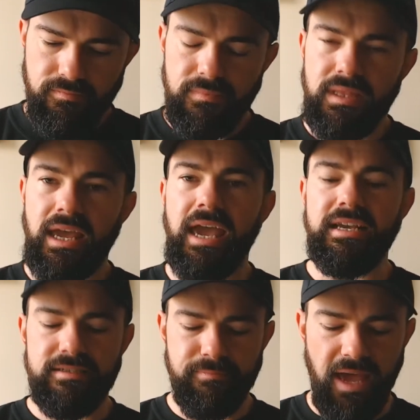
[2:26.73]

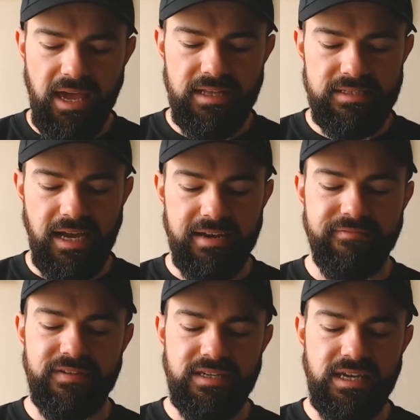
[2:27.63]
Aches and pains and
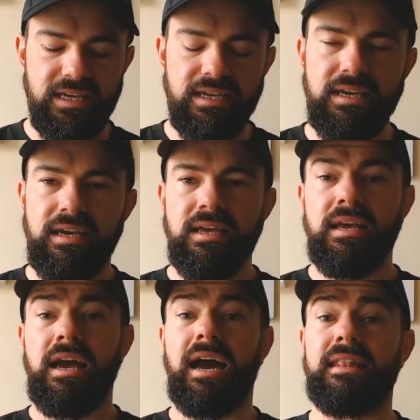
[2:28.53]
fatigue.
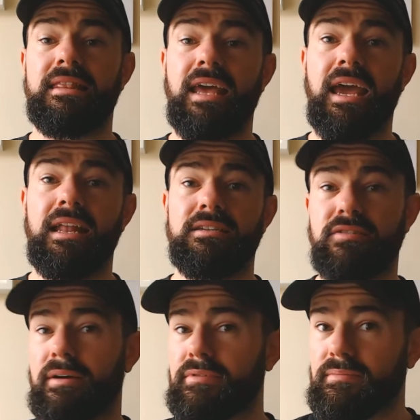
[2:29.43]
And then, so
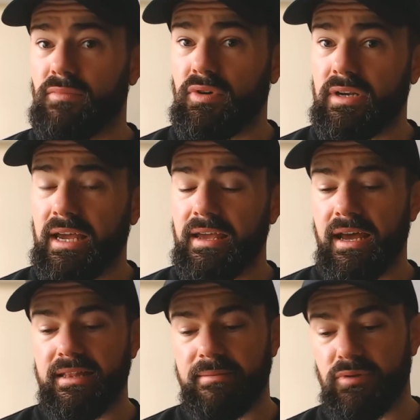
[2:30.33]
that was Monday.
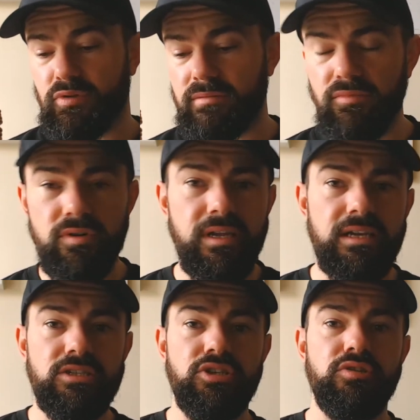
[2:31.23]
And then between Monday
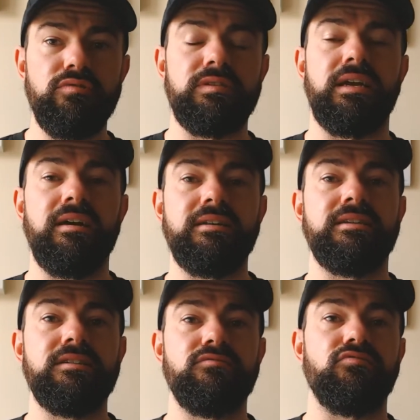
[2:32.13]
and Tuesday, I
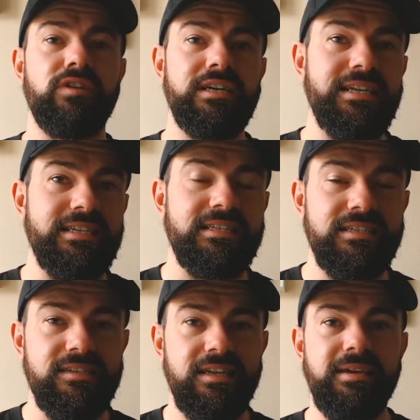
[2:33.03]
didn't really
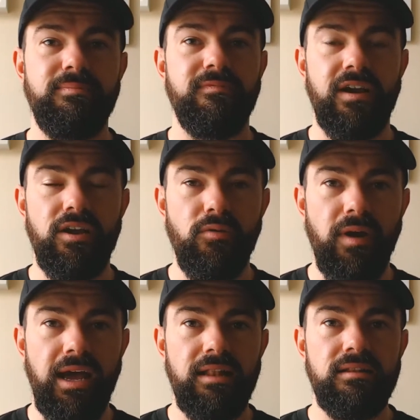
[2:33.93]
sleep very
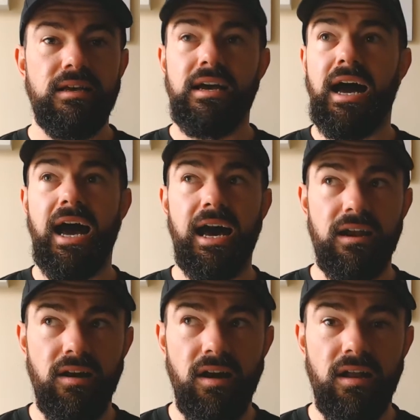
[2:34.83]
well at
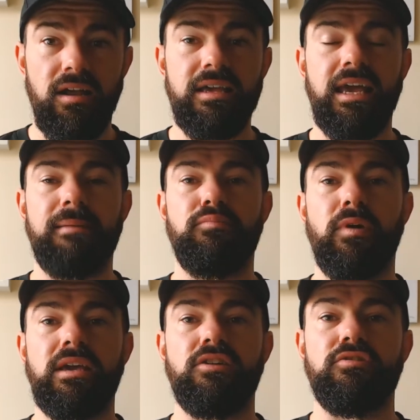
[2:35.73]
all. I kept
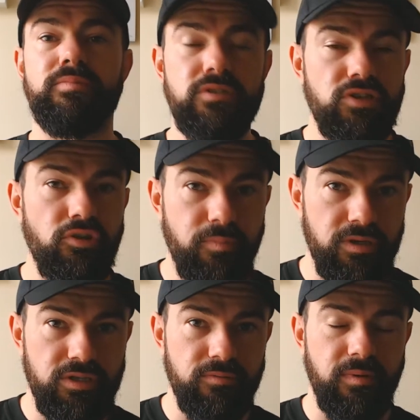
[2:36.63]
waking up super,
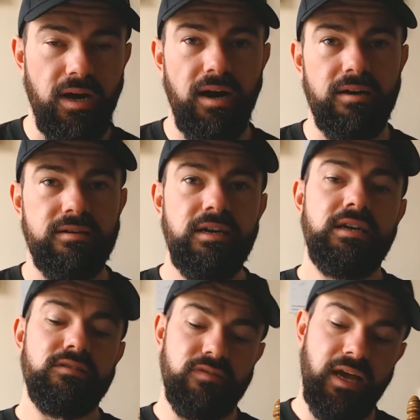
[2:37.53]
super hot.
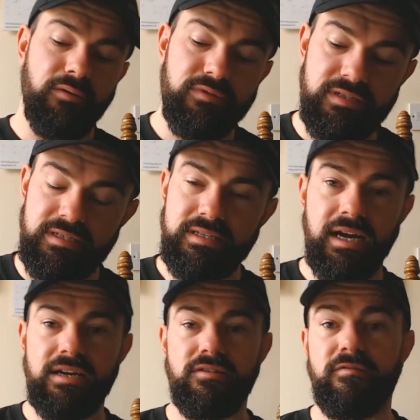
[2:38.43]
So that was the
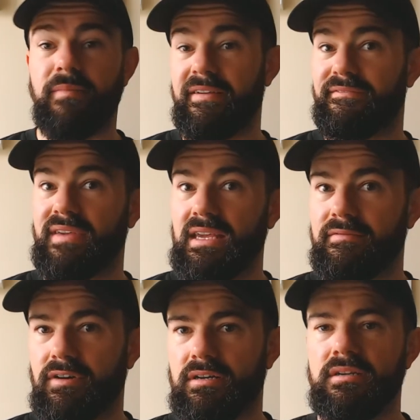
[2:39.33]
start of my
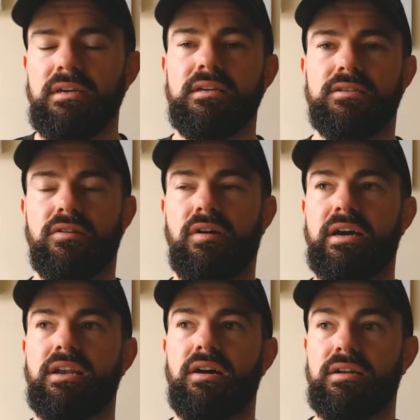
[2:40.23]
fever. So I
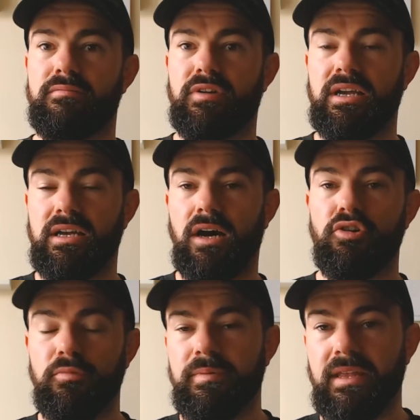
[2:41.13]
know when I got
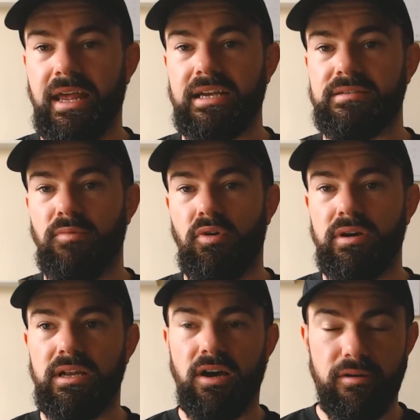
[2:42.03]
up the next
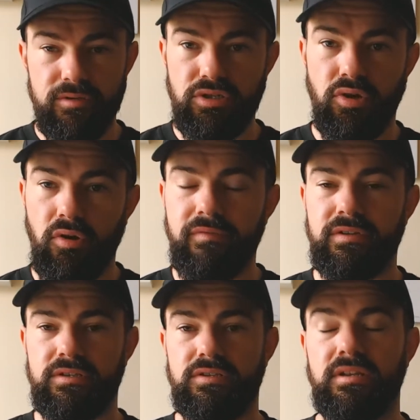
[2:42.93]
morning, I was covered
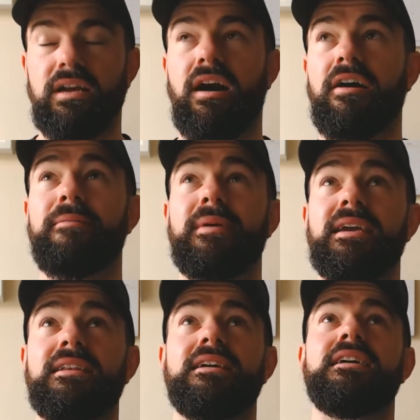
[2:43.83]

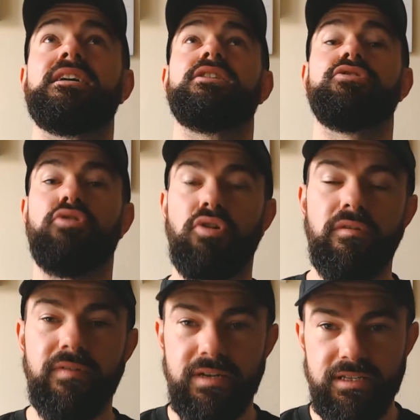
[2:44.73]
in,
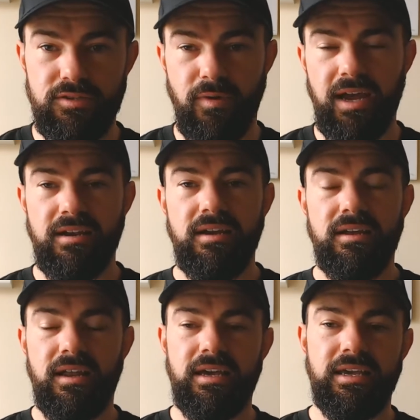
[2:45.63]
covered in sweat.
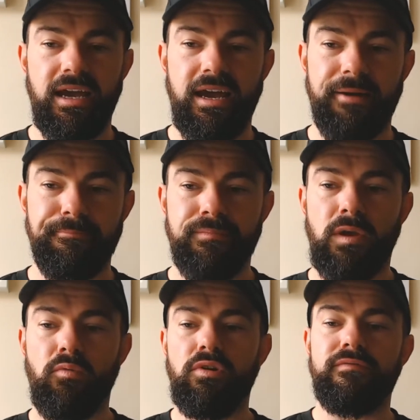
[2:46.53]
Like,
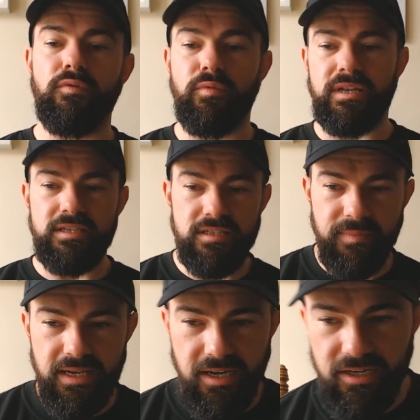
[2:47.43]
this is
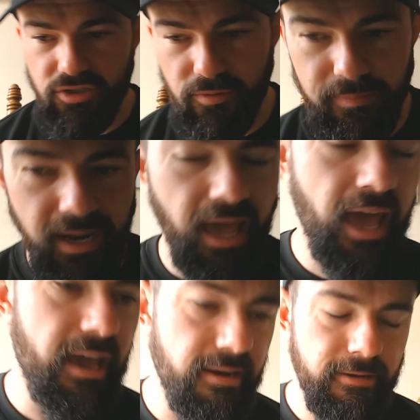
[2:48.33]
me kind of jumping ahead.